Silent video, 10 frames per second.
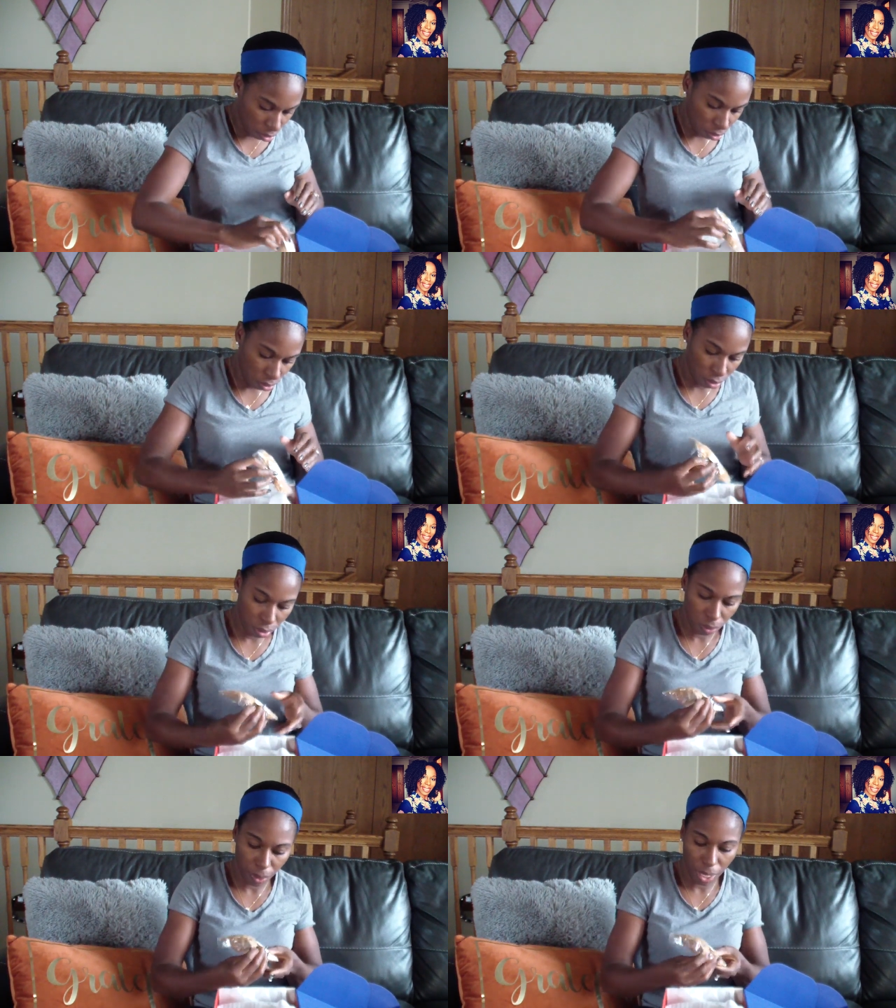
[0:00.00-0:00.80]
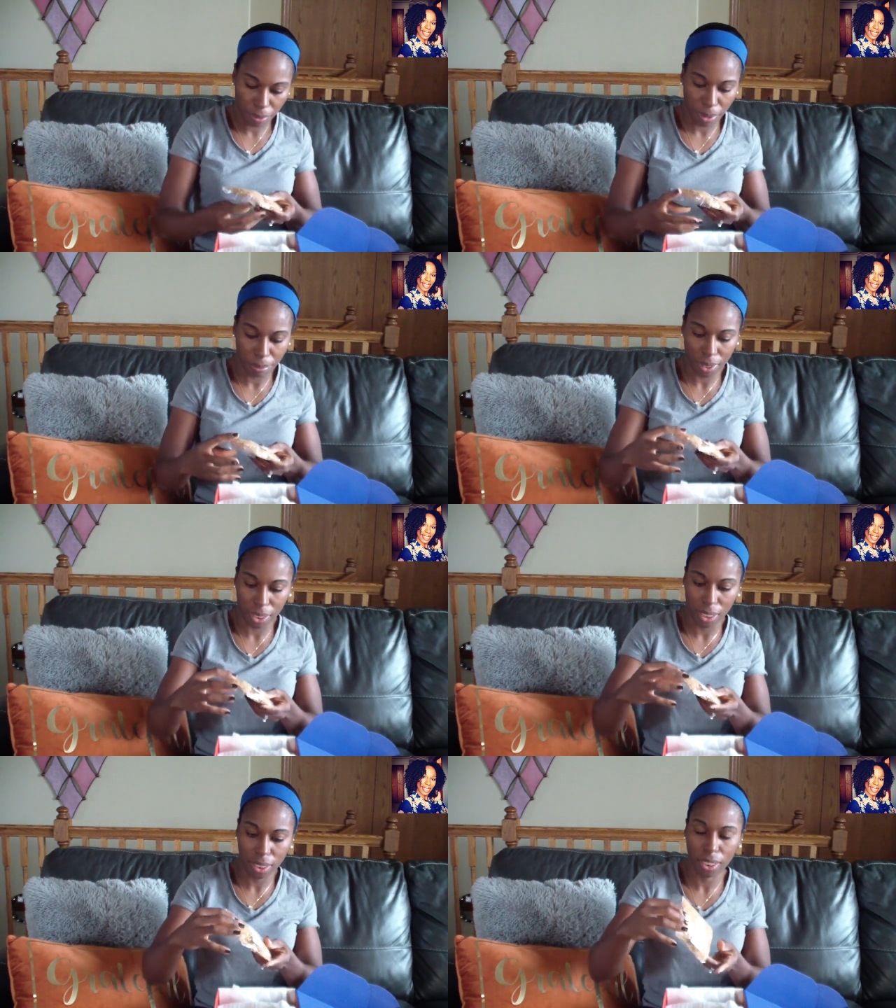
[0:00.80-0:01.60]
Oh, we have some
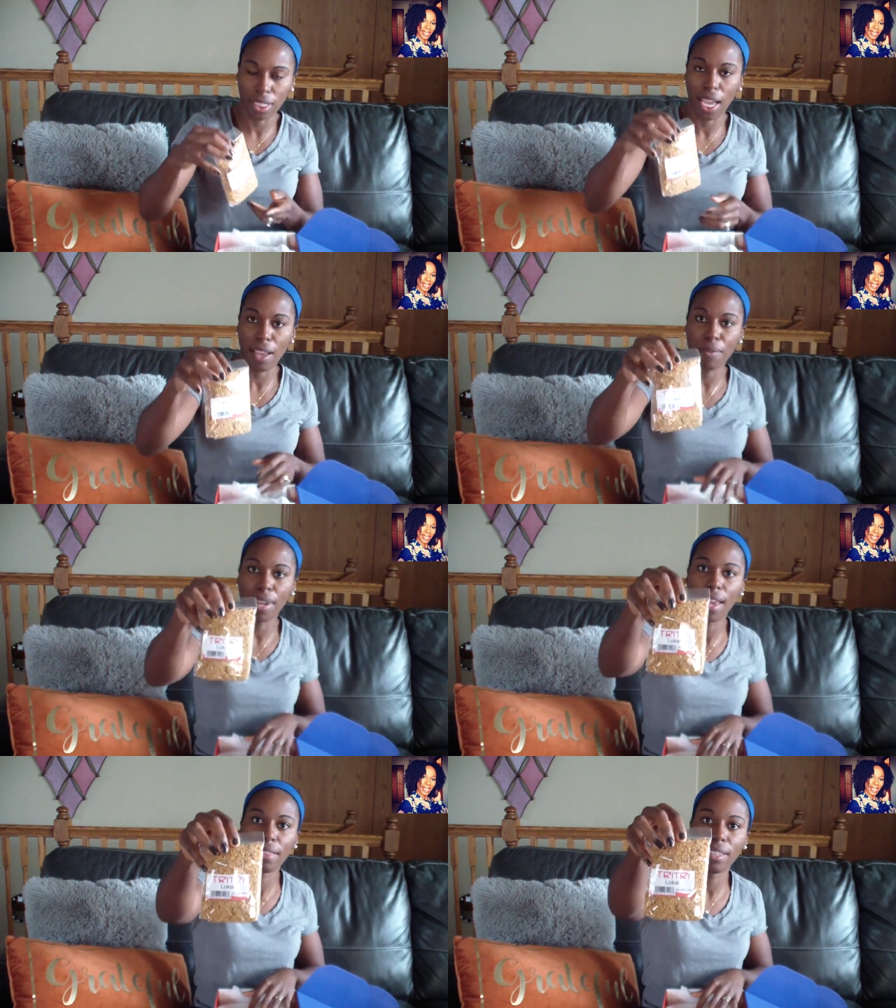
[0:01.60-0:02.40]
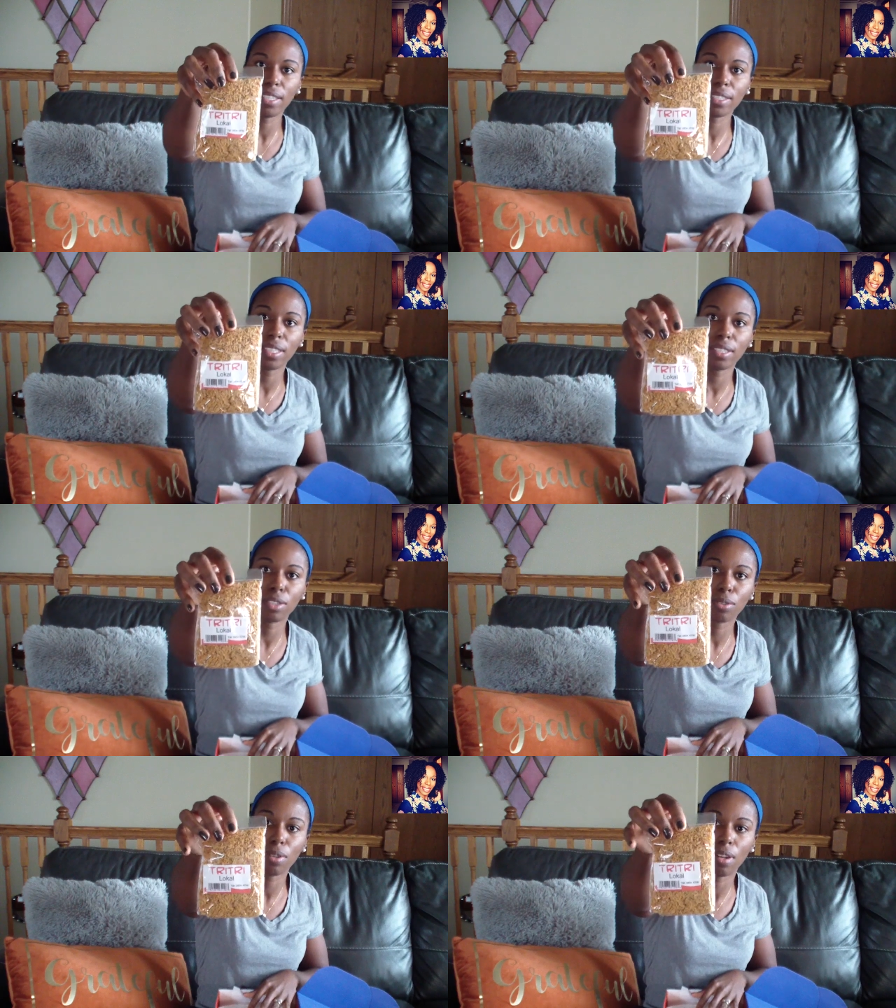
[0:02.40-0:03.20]
tui. I haven't had this in
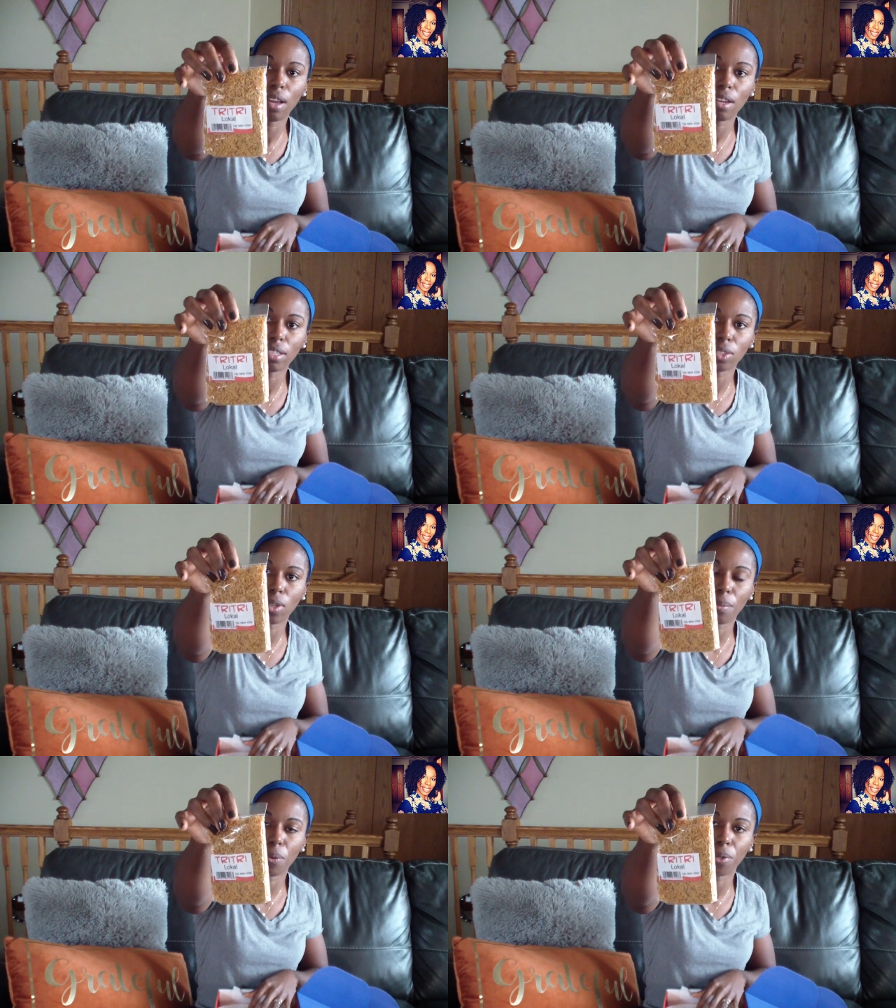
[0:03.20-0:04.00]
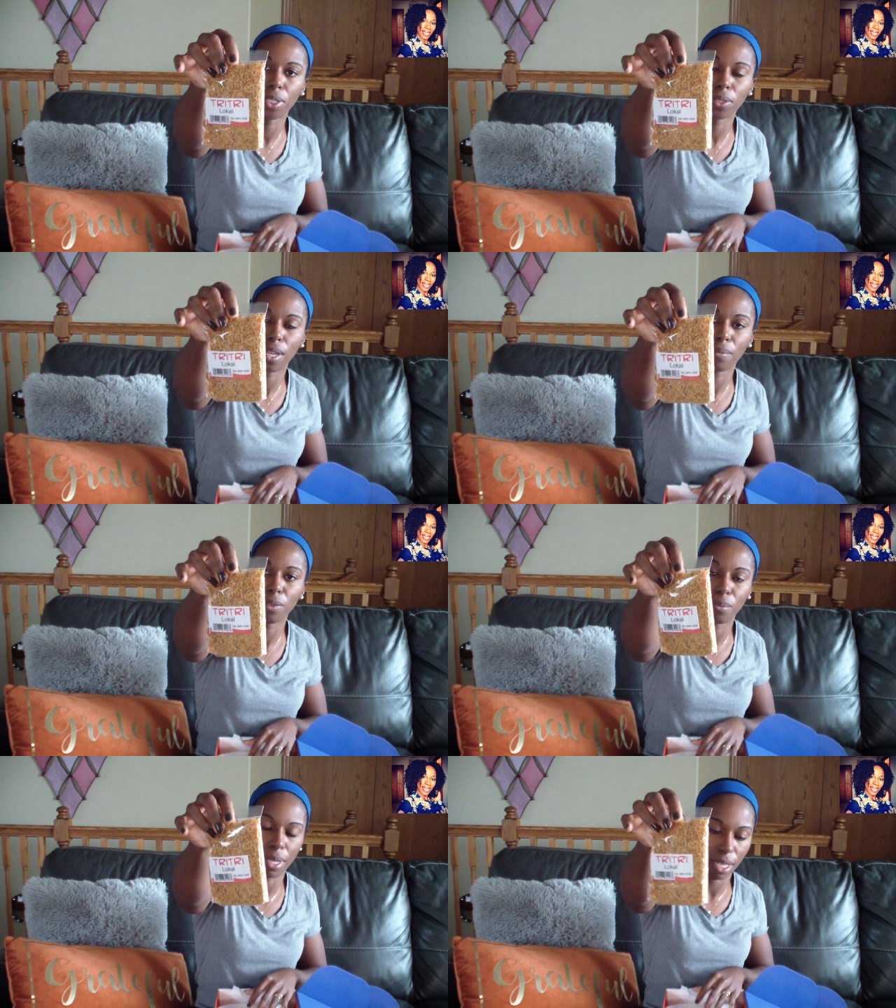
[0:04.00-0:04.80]
so long, so I'm going to have
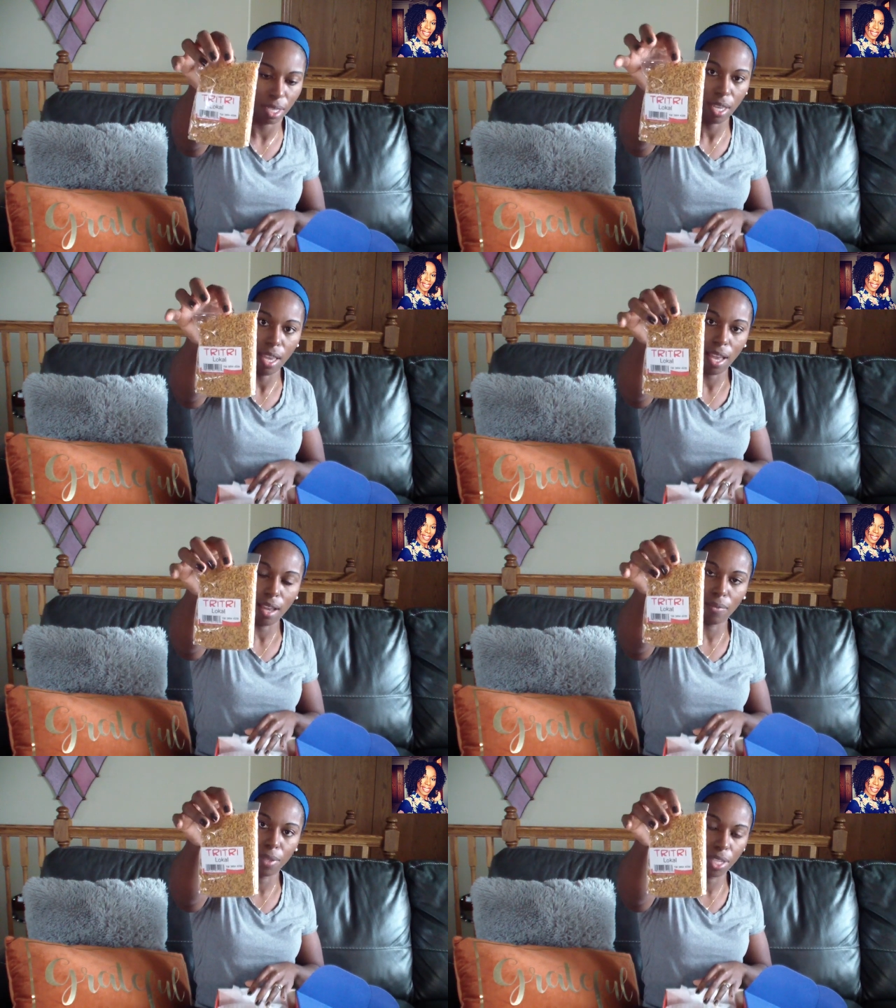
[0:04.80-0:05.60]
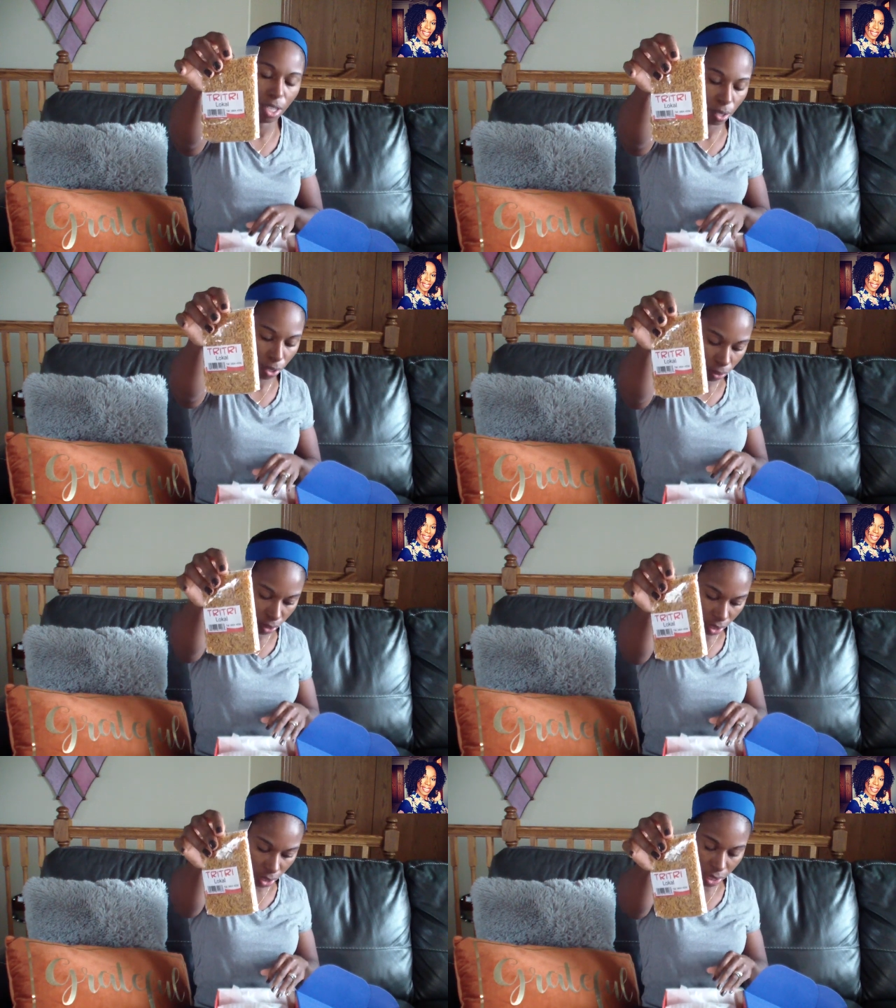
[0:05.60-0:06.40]
to make a video
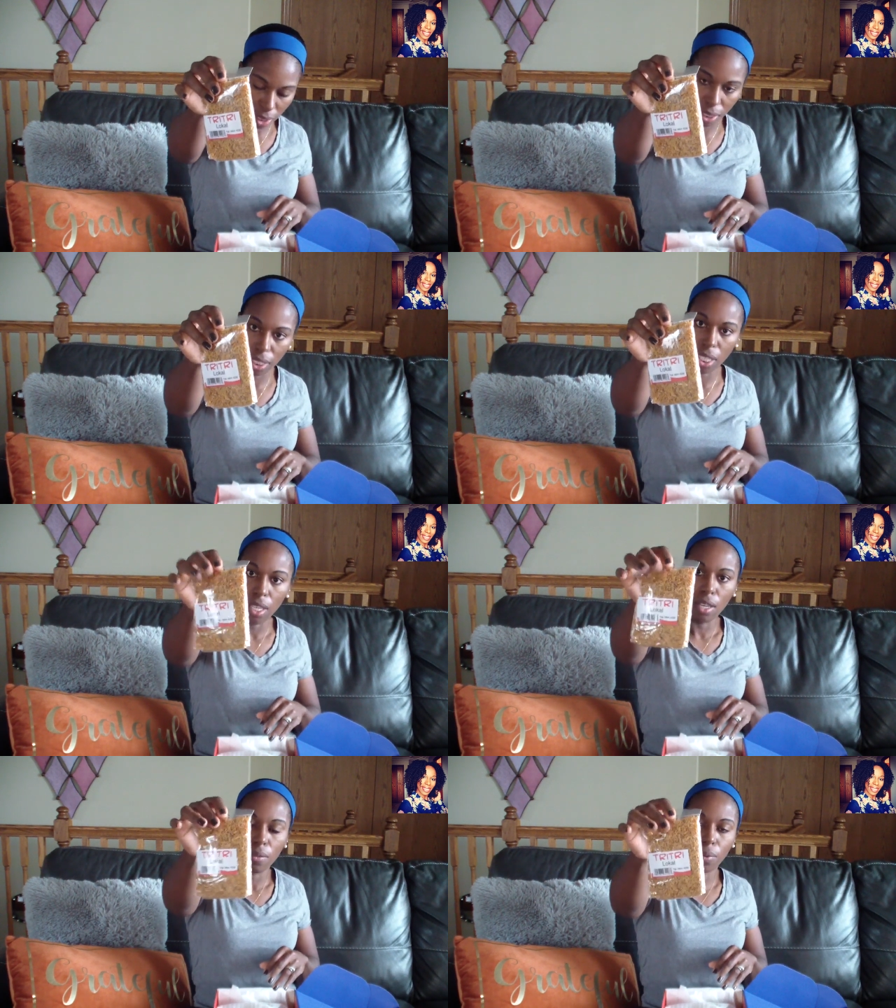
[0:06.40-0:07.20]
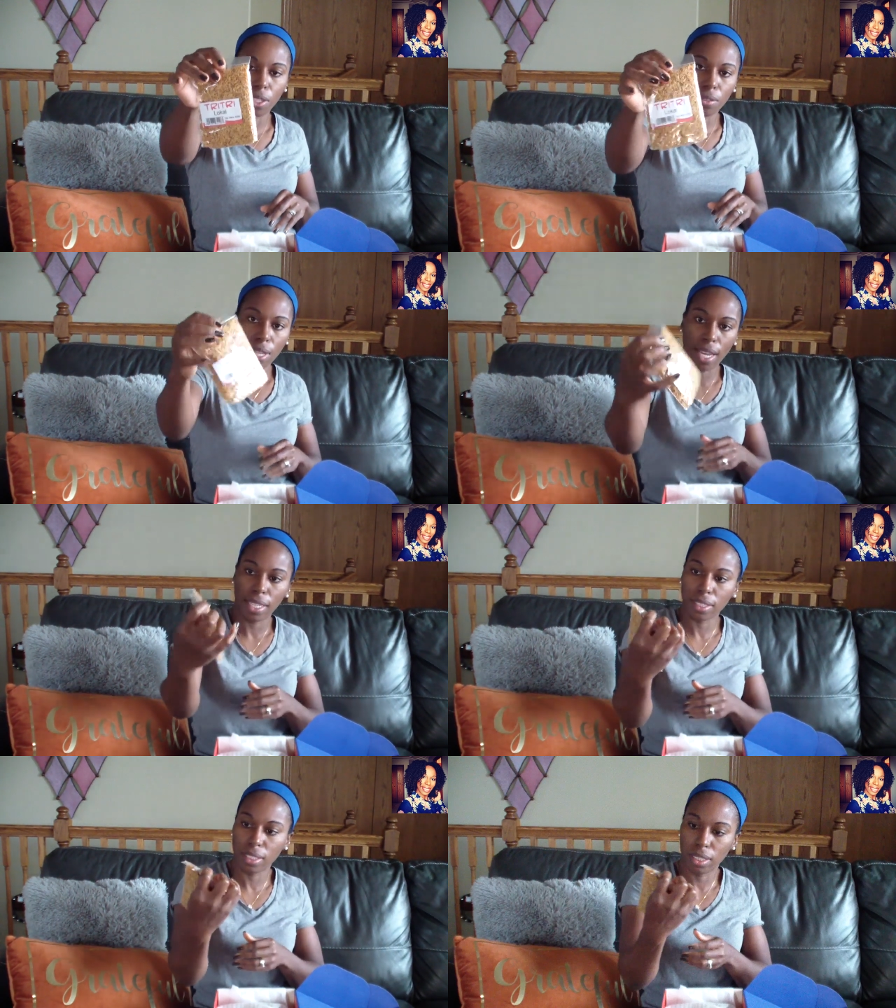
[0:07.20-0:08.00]
using this for you
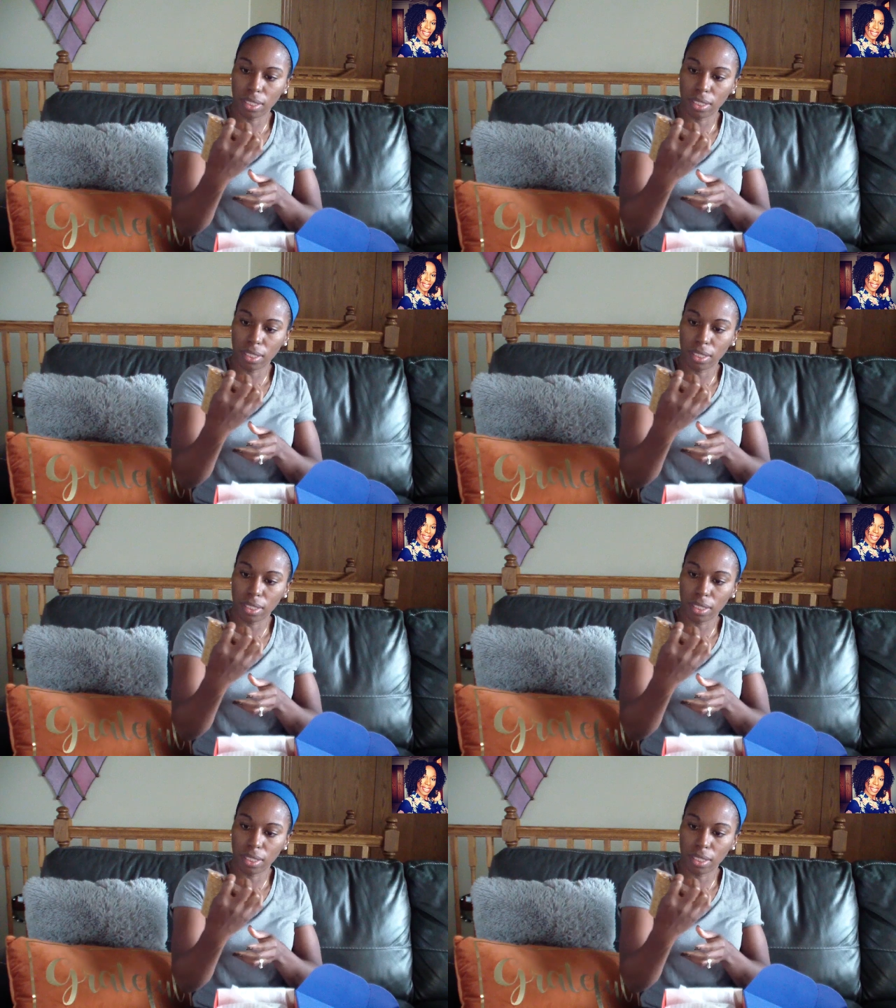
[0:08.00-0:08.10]
guys.